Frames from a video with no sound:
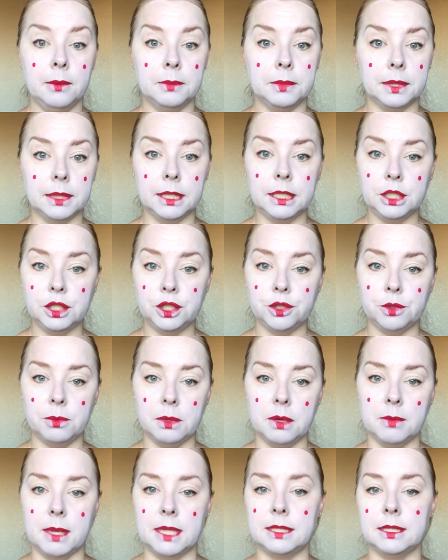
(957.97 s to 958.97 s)
please shoot
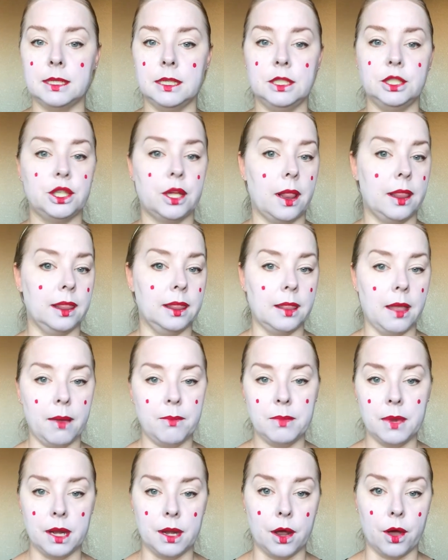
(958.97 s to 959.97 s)
me a message,
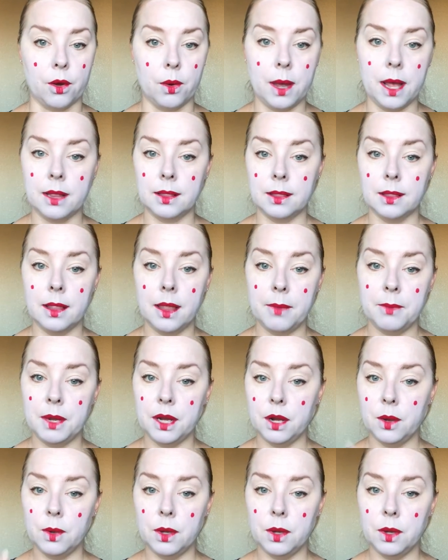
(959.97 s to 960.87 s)
let me know, and let me know